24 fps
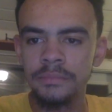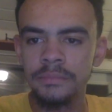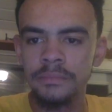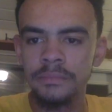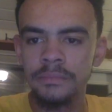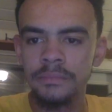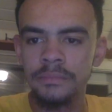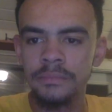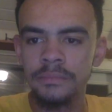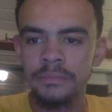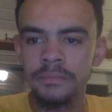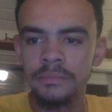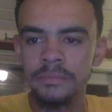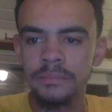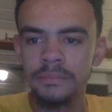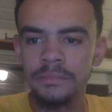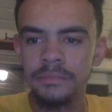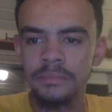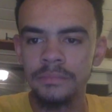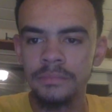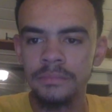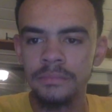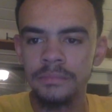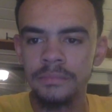
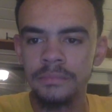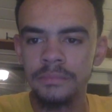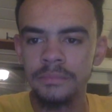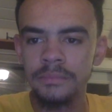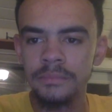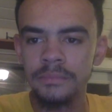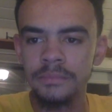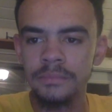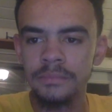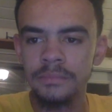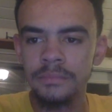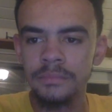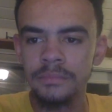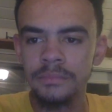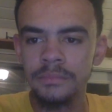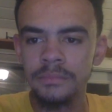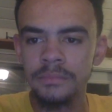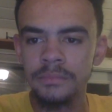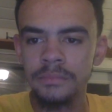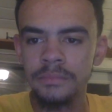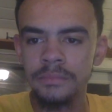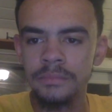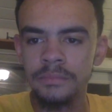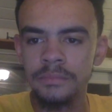
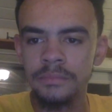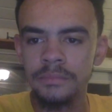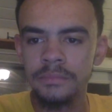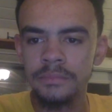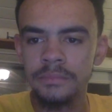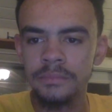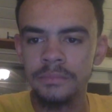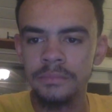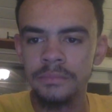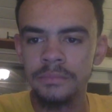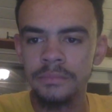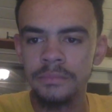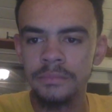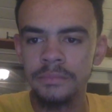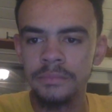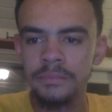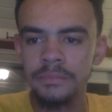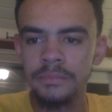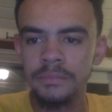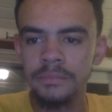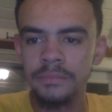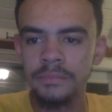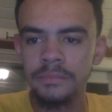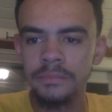
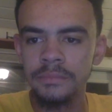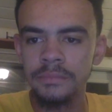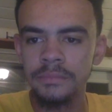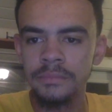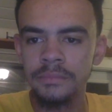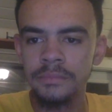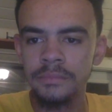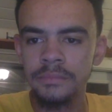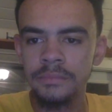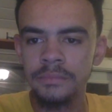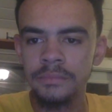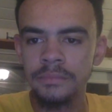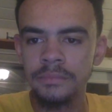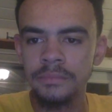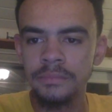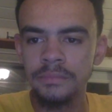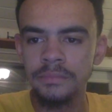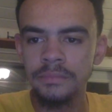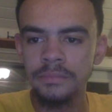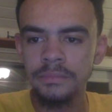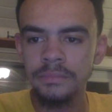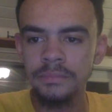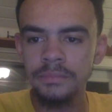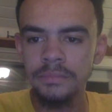
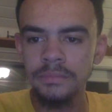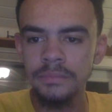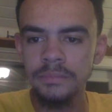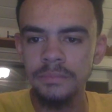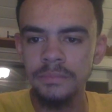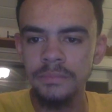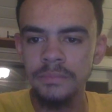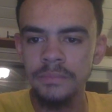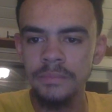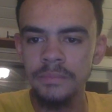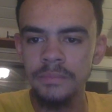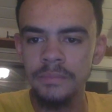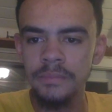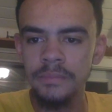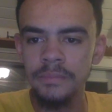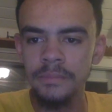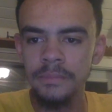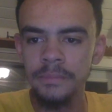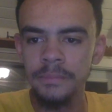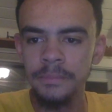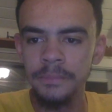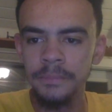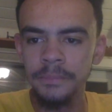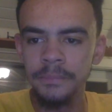
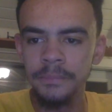The person shown says nothing.